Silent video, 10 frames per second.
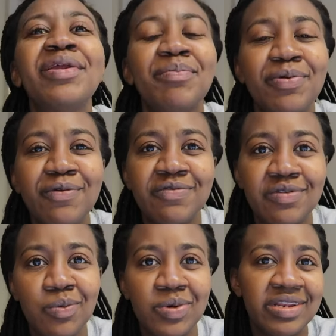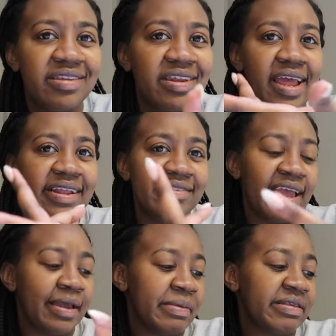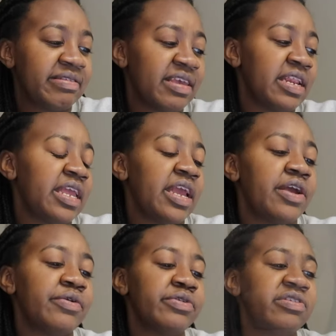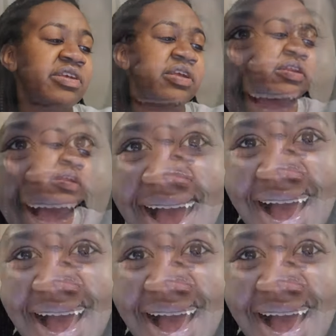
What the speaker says: and improved winter nighttime skincare routine.